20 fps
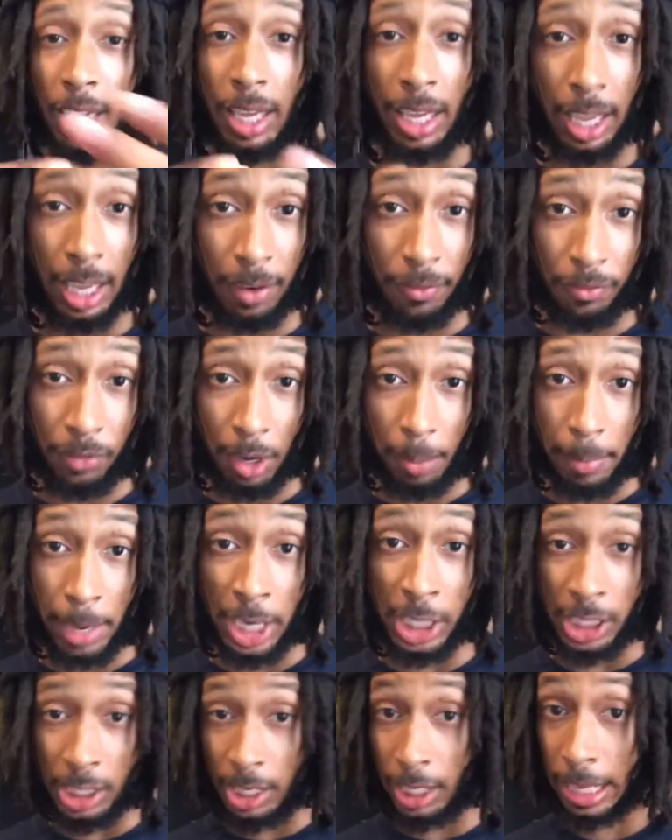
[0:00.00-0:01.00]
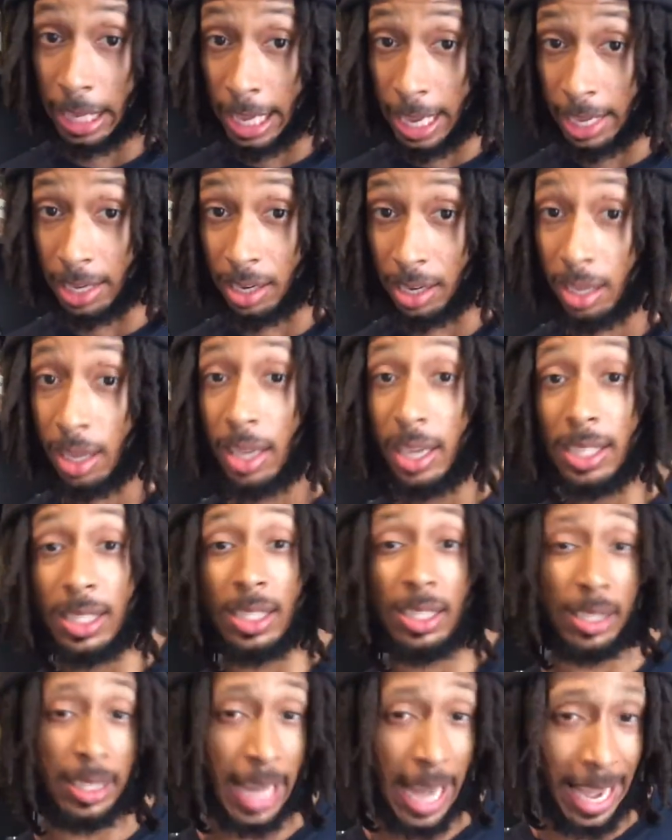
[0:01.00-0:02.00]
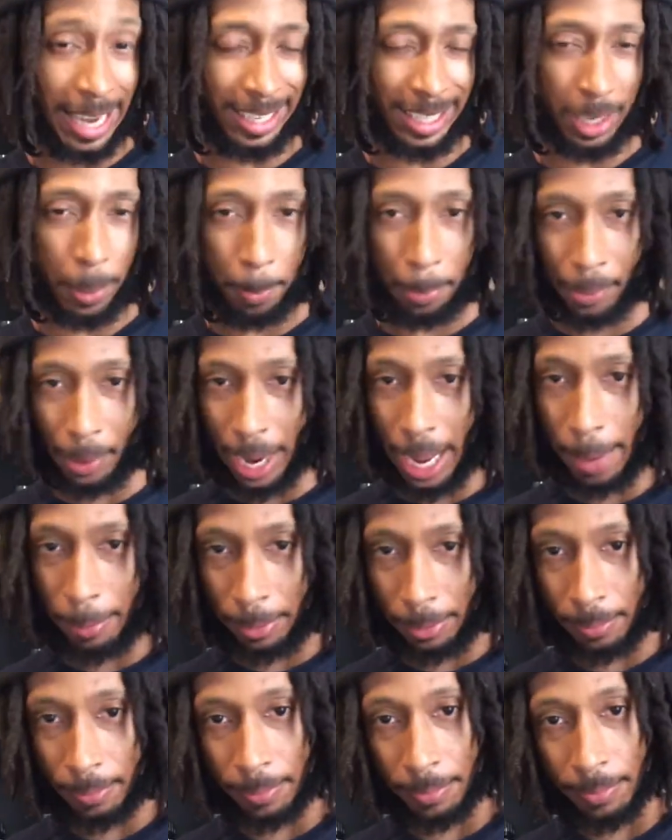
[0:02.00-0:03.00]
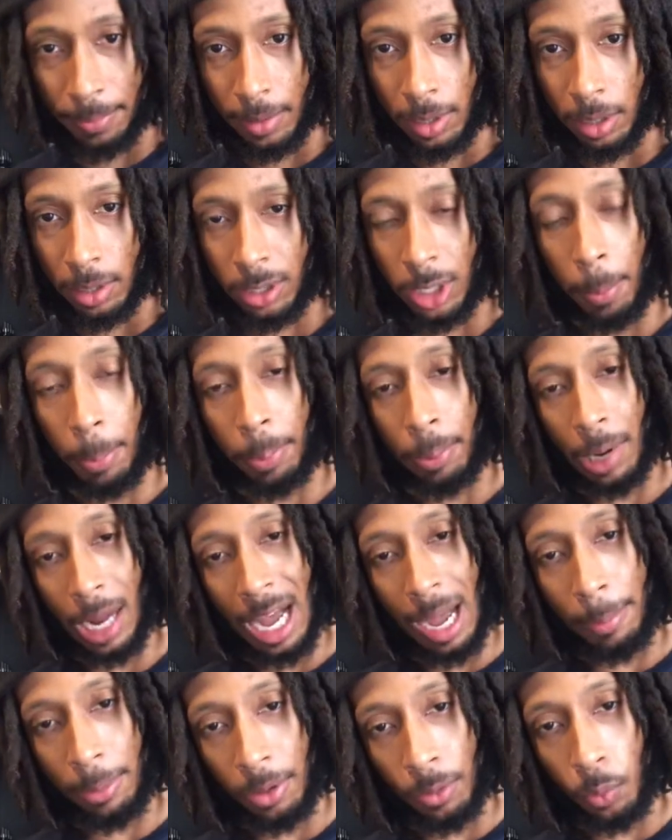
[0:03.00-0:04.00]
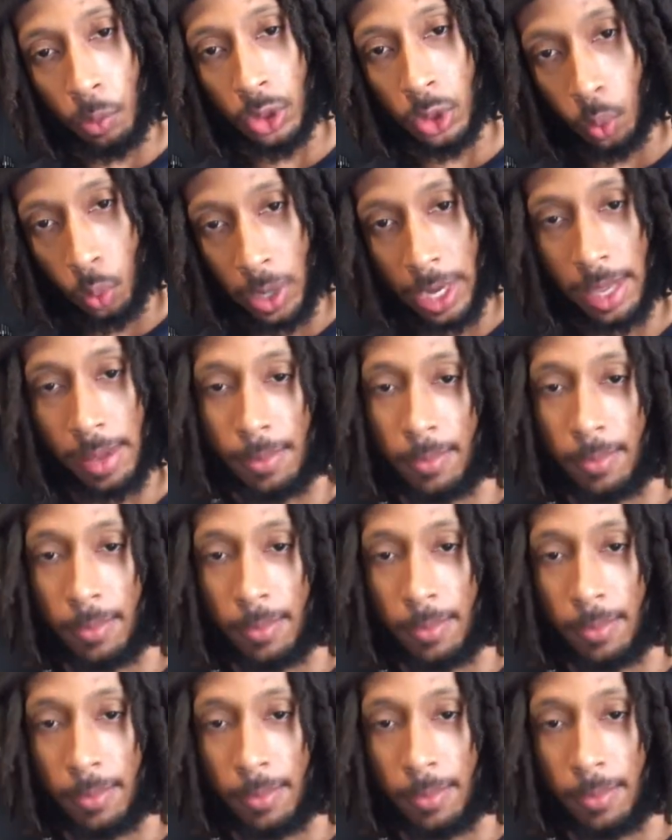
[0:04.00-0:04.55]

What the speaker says: inflammation again is not the problem. The problem was what?